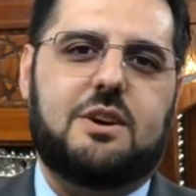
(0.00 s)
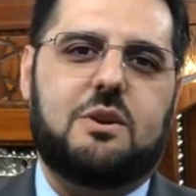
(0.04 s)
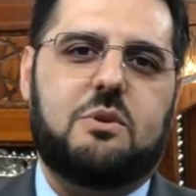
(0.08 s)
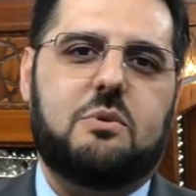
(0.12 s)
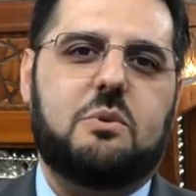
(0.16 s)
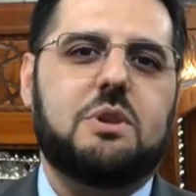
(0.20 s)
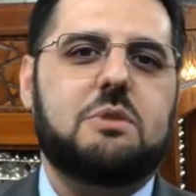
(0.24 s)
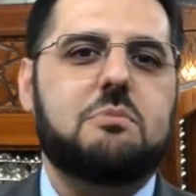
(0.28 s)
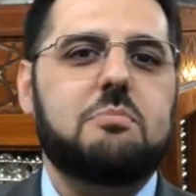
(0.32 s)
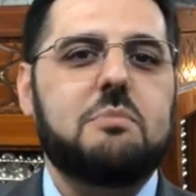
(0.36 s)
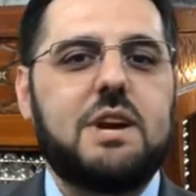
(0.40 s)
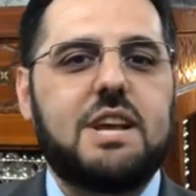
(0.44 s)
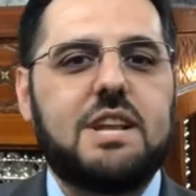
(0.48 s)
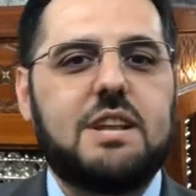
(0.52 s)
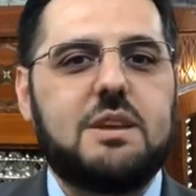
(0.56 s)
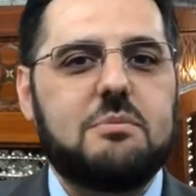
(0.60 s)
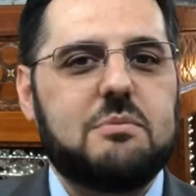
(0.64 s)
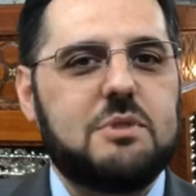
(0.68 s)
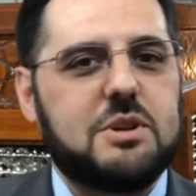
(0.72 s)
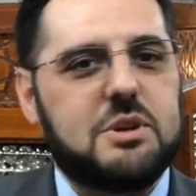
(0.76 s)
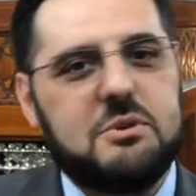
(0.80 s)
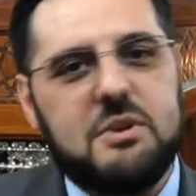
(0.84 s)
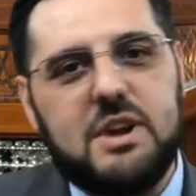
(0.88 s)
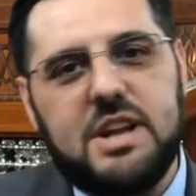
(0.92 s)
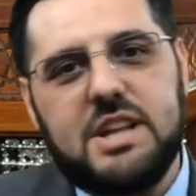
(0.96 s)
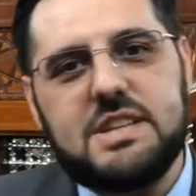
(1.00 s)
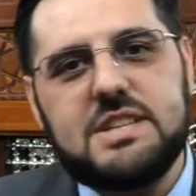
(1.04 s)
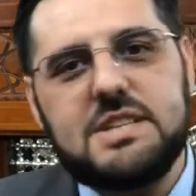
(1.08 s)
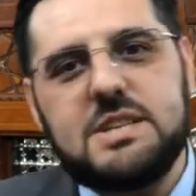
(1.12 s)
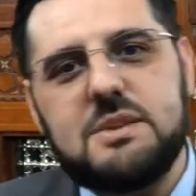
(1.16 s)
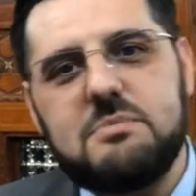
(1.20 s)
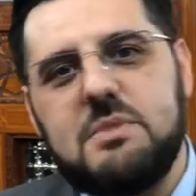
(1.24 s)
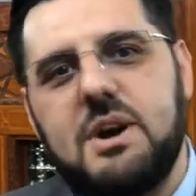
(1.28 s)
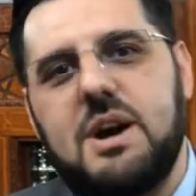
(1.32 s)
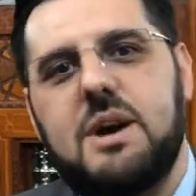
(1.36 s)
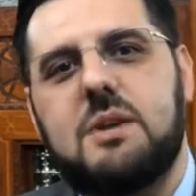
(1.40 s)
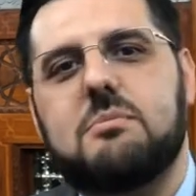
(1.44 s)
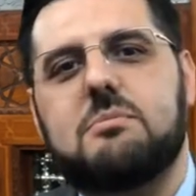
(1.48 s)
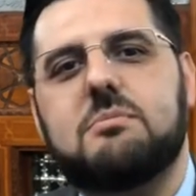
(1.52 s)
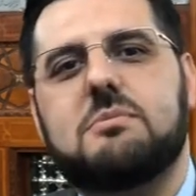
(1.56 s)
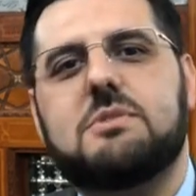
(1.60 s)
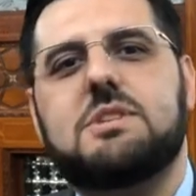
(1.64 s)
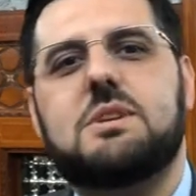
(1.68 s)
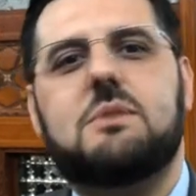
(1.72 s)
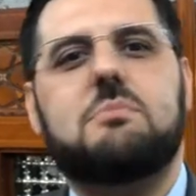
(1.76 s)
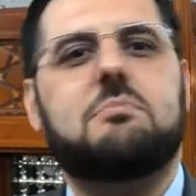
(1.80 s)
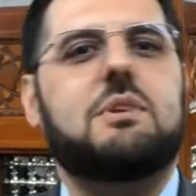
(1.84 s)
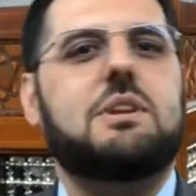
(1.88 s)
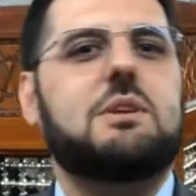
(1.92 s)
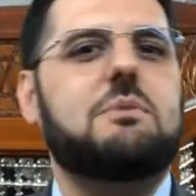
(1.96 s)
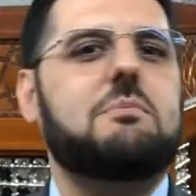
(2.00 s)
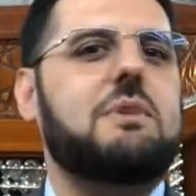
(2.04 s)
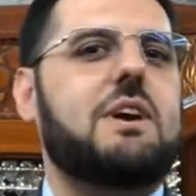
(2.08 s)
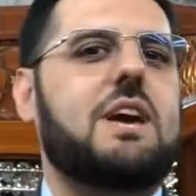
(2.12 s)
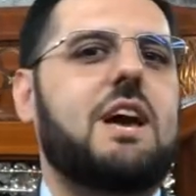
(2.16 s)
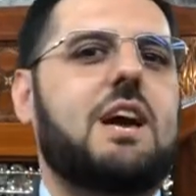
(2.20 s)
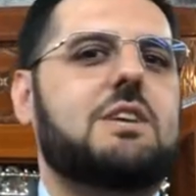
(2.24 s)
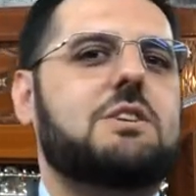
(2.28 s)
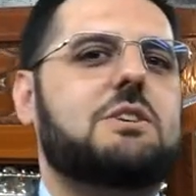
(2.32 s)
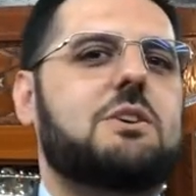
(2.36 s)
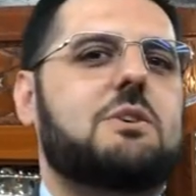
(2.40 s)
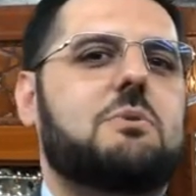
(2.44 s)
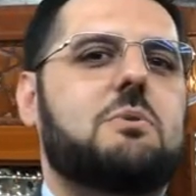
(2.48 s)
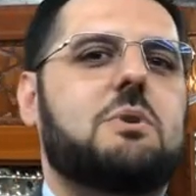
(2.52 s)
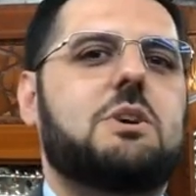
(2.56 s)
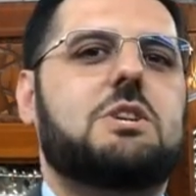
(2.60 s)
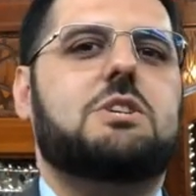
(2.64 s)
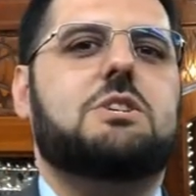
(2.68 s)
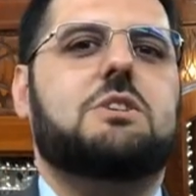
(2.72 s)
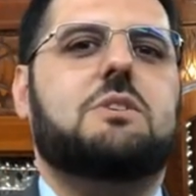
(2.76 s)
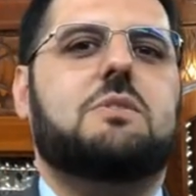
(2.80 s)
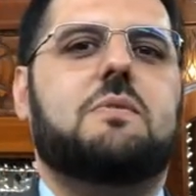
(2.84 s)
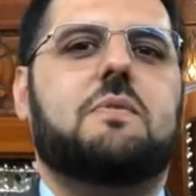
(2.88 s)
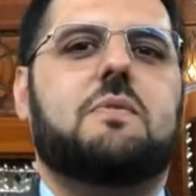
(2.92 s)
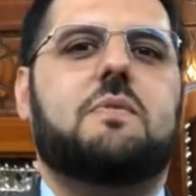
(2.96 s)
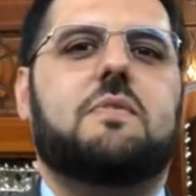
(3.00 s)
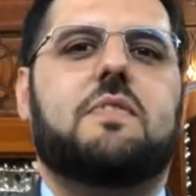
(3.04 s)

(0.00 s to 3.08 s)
What made him the greatest Imam? Somebody may ask a question.